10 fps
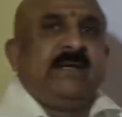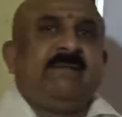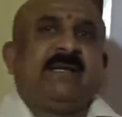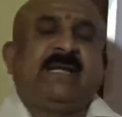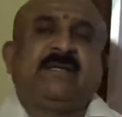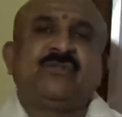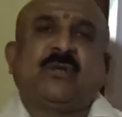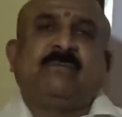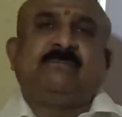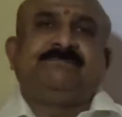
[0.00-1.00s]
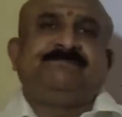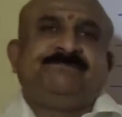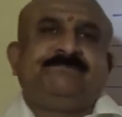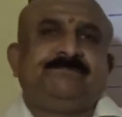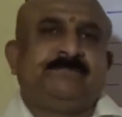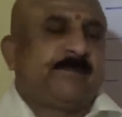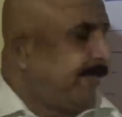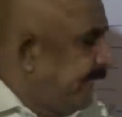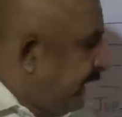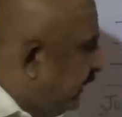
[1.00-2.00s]
he will get the job.
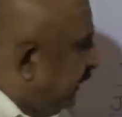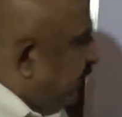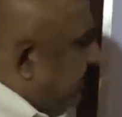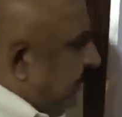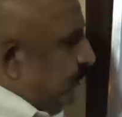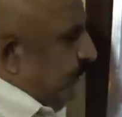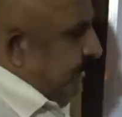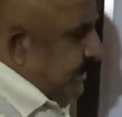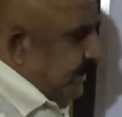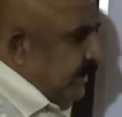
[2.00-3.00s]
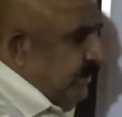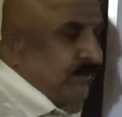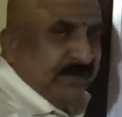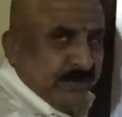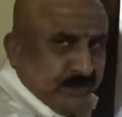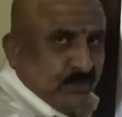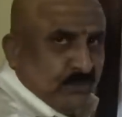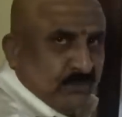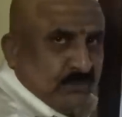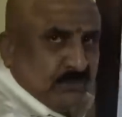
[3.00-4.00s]
So here
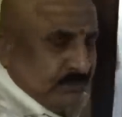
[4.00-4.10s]
22.